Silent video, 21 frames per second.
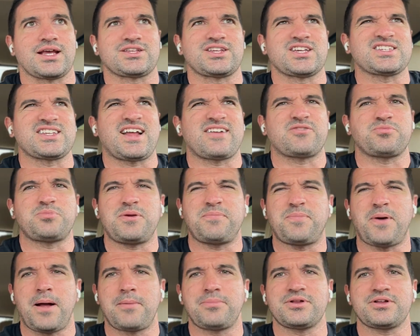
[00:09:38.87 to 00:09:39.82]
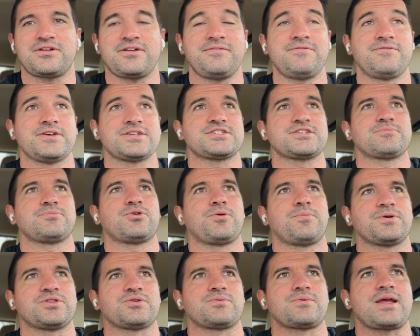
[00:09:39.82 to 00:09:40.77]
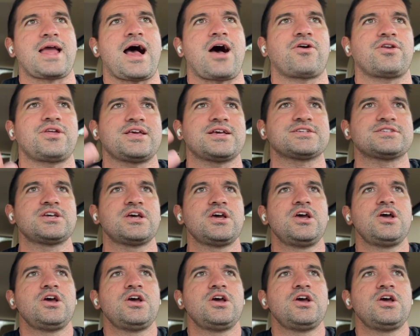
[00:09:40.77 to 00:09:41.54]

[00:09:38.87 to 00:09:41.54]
It doesn't have to be publicly visible, but the reality is,